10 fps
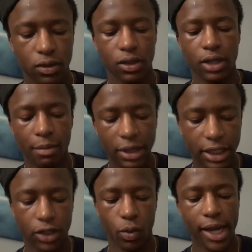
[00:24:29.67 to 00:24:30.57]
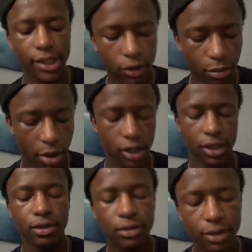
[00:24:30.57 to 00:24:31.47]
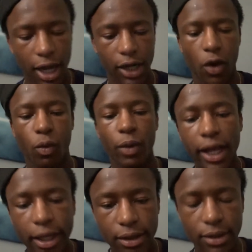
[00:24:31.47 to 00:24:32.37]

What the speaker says: I'm a situational person. I know when